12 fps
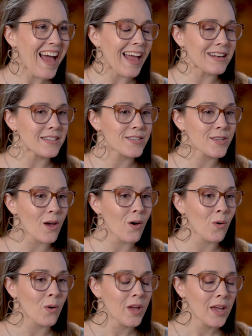And
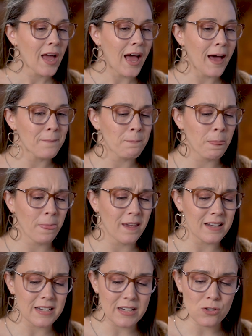so um,
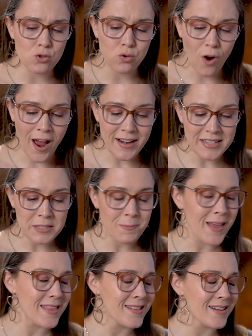try to
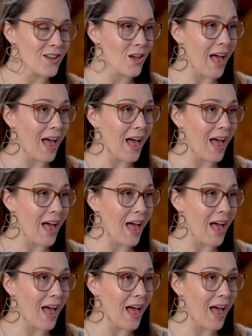spend